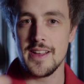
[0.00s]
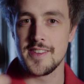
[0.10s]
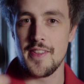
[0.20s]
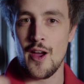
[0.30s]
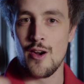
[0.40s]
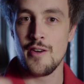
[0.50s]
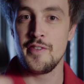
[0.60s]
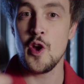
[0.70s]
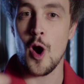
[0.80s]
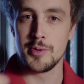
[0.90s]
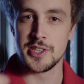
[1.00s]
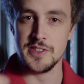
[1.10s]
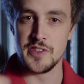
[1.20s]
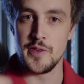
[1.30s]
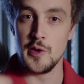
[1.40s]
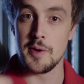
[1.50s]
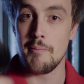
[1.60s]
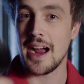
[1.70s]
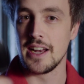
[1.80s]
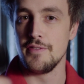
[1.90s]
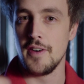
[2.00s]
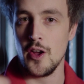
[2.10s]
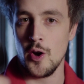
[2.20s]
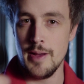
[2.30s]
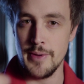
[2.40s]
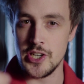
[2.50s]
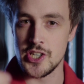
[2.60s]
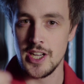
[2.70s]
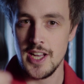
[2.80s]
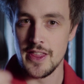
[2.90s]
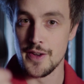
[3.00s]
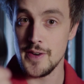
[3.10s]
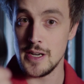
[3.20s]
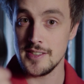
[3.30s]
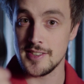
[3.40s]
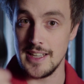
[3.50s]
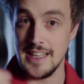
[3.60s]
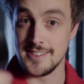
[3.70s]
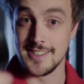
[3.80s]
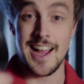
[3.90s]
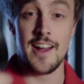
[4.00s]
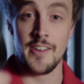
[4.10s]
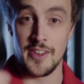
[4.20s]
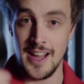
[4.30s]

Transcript: this, there are a few options for you to magnify your image. The first is to get another